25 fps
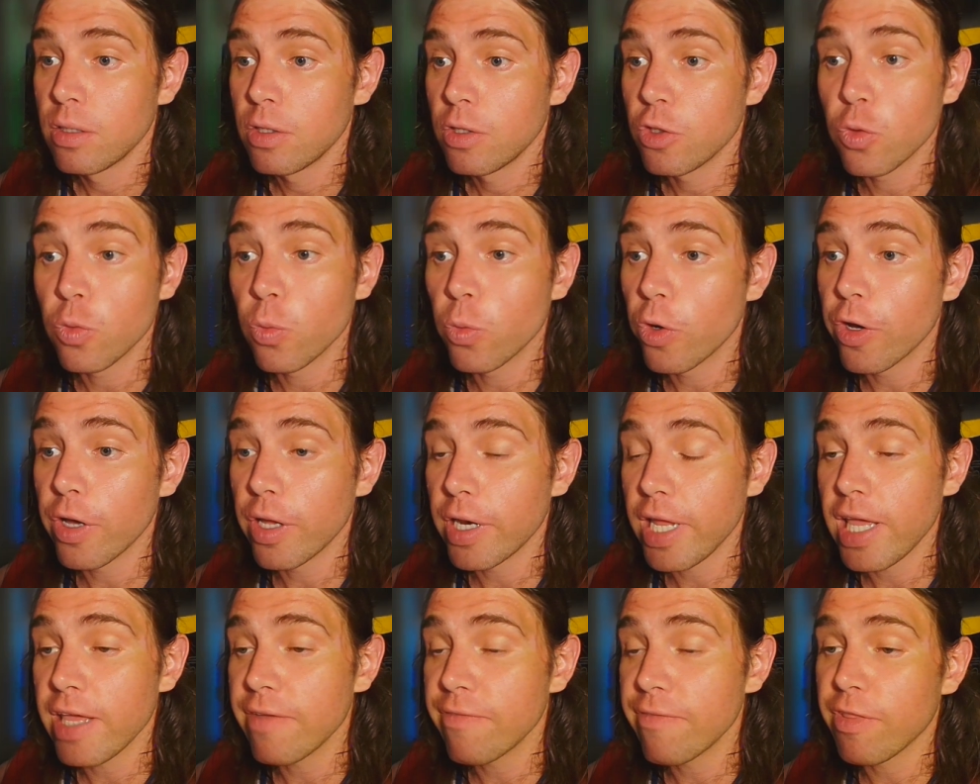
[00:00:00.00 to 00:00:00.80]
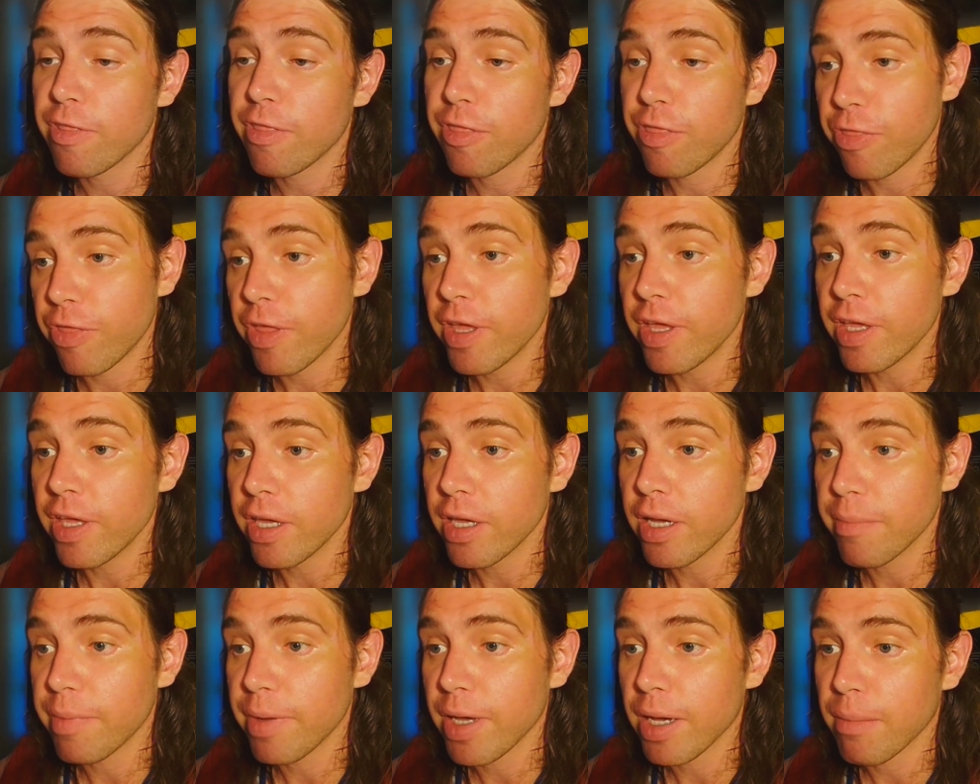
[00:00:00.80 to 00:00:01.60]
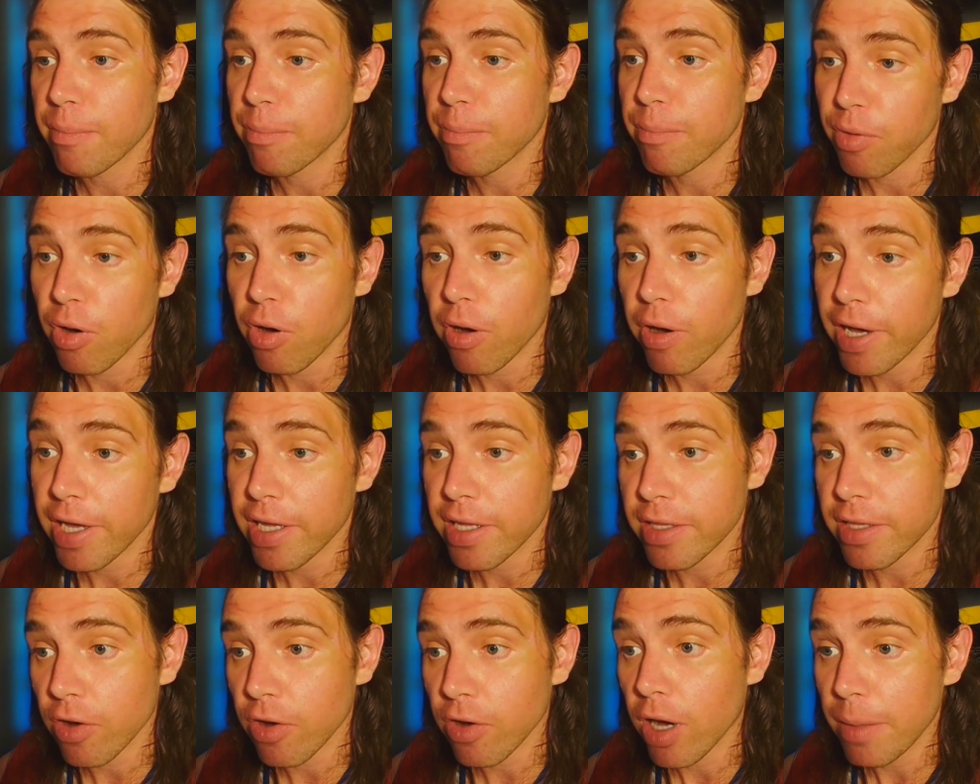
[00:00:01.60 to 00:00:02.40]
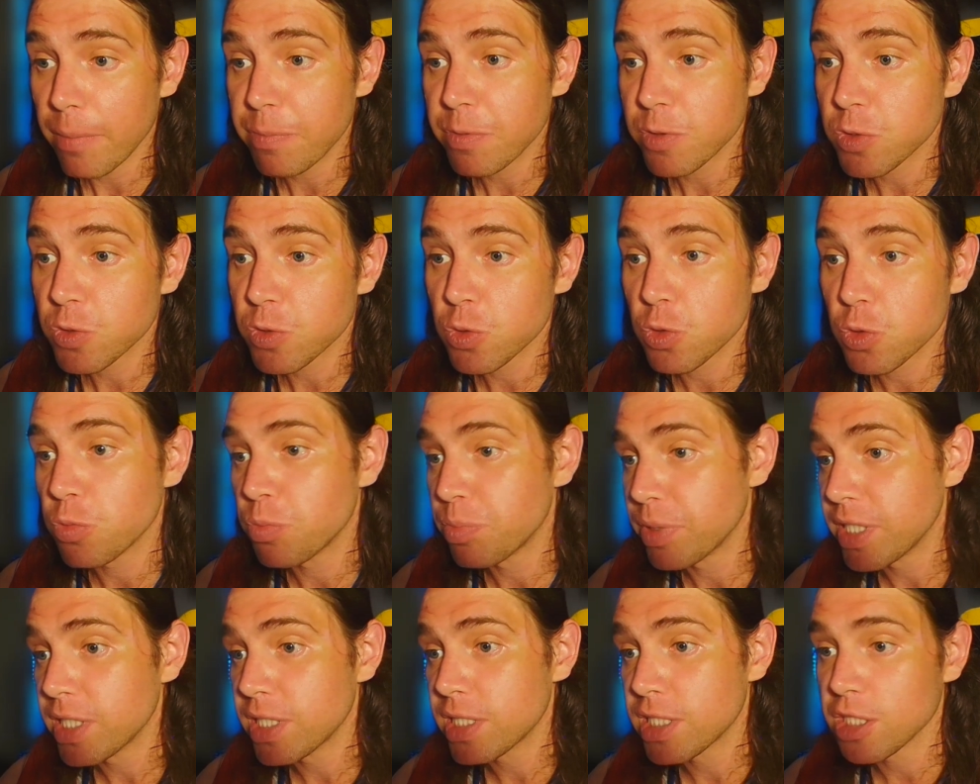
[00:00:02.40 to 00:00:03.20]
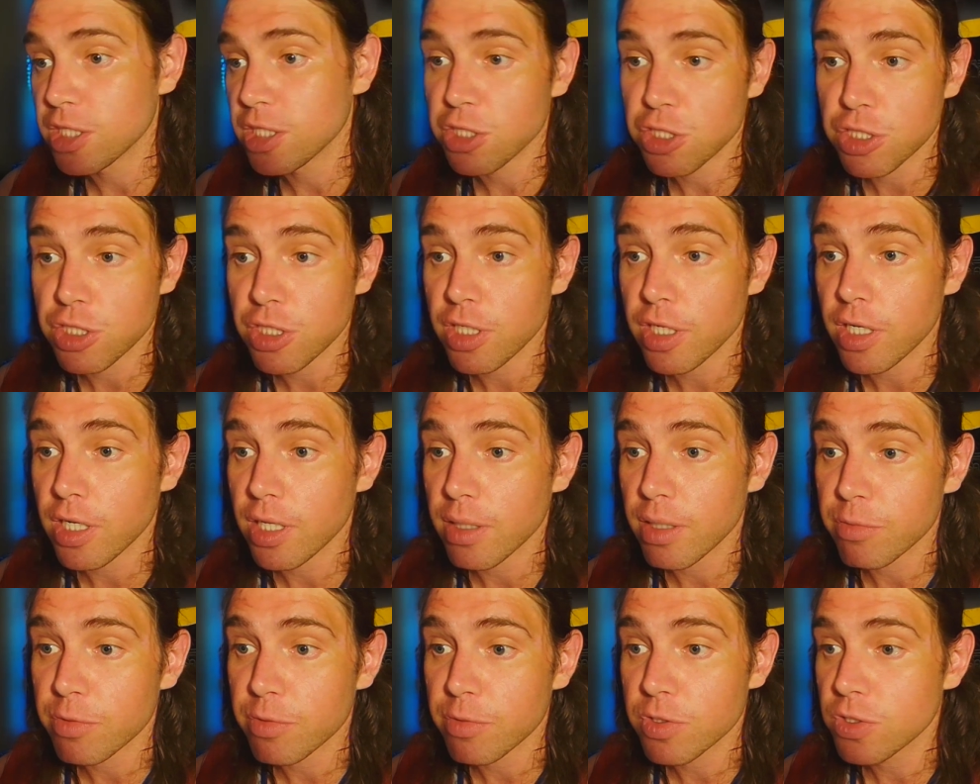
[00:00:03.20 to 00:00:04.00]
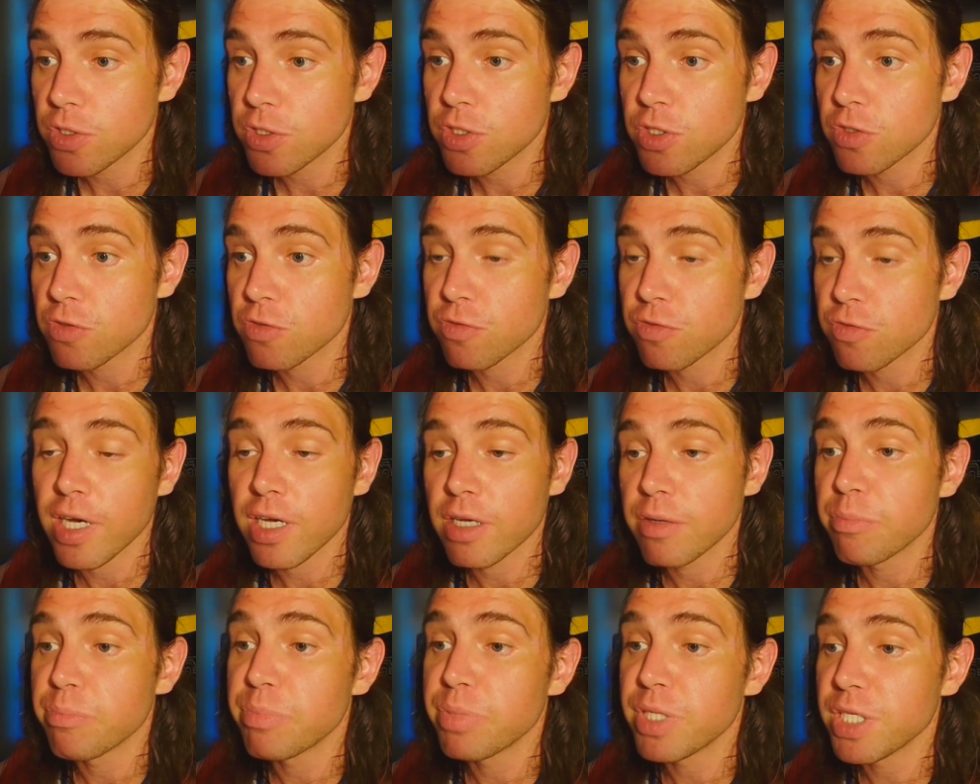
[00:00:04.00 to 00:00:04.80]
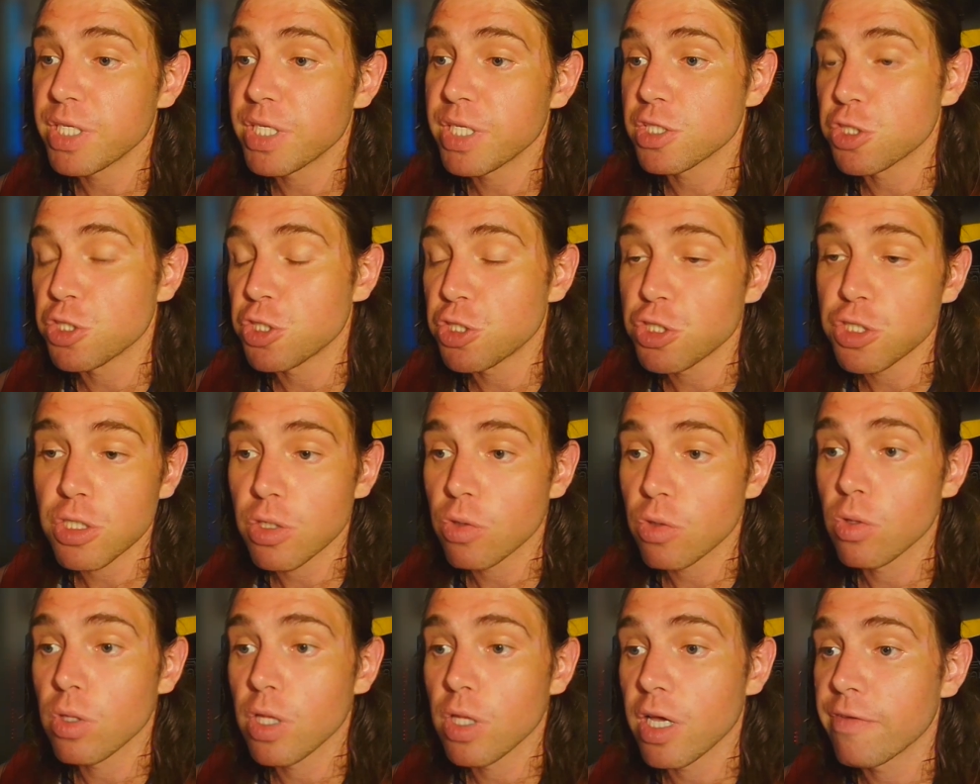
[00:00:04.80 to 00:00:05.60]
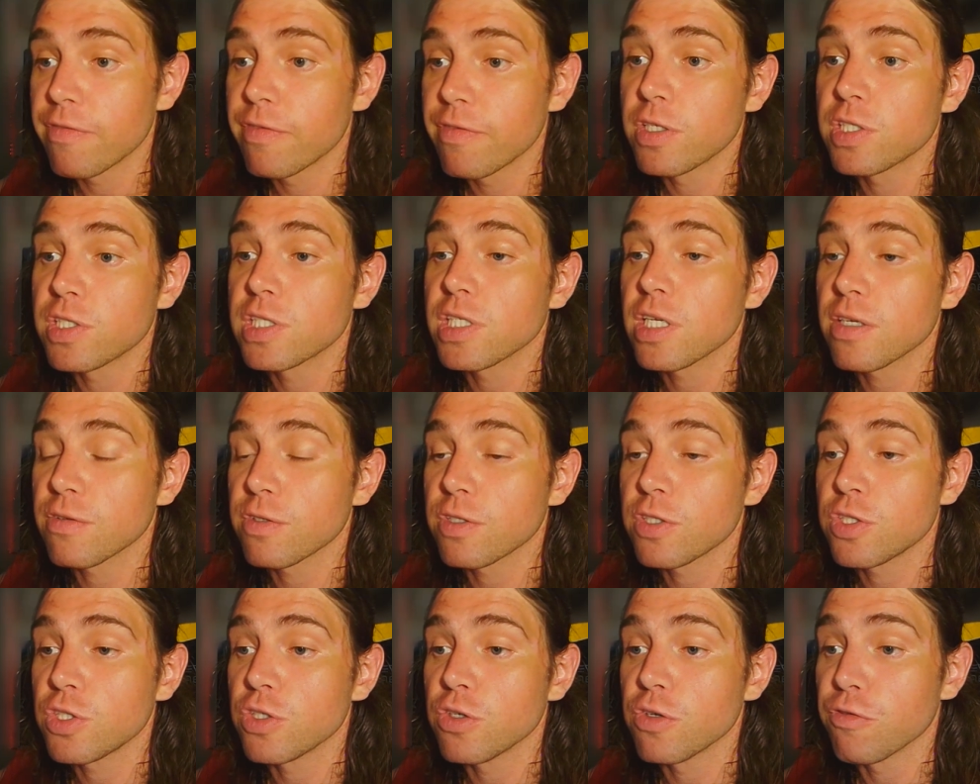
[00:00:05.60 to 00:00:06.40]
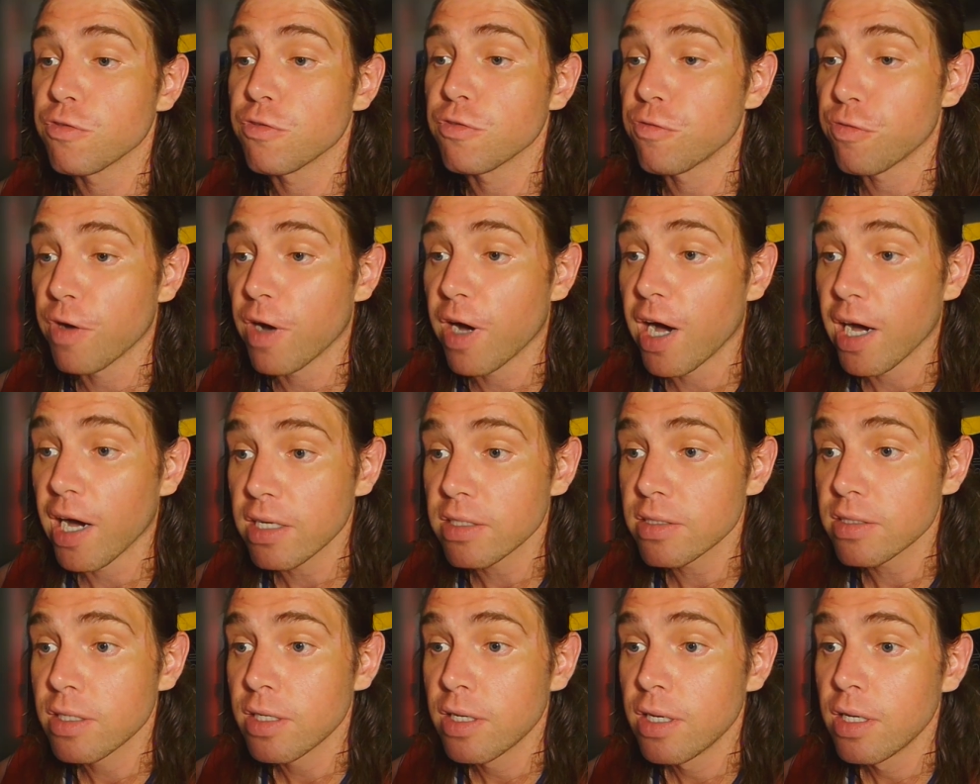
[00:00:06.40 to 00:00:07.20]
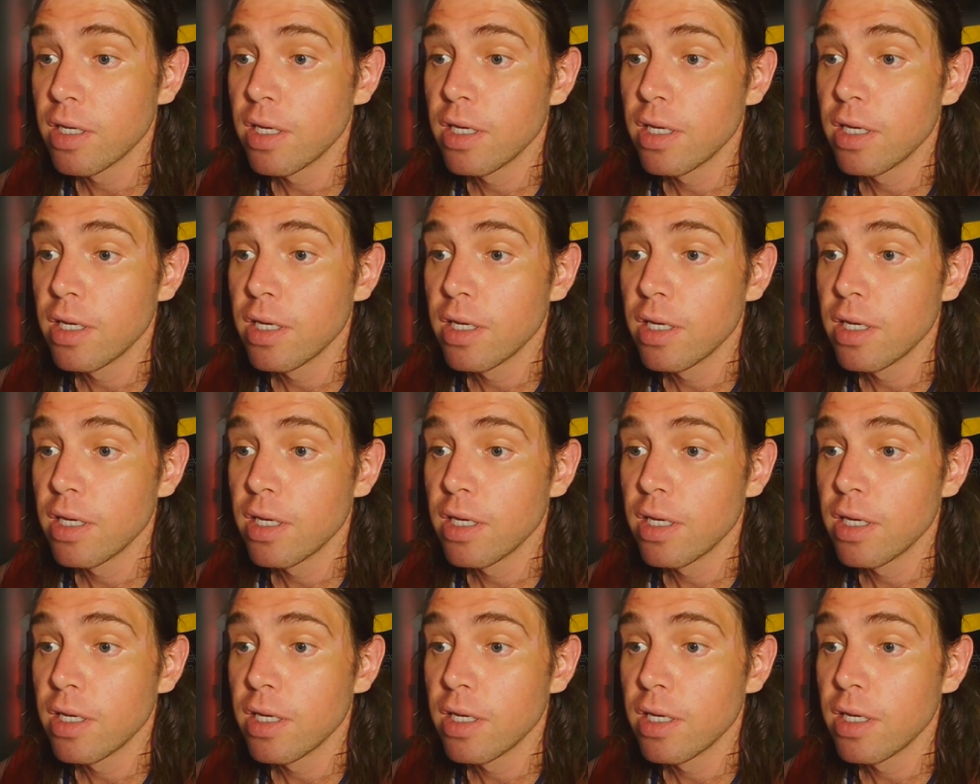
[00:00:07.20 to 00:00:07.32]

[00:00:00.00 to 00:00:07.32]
You weren't even thinking about buying diapers to piss and shit in them, because you just fucking piss and shit all over yourself because you're fucked.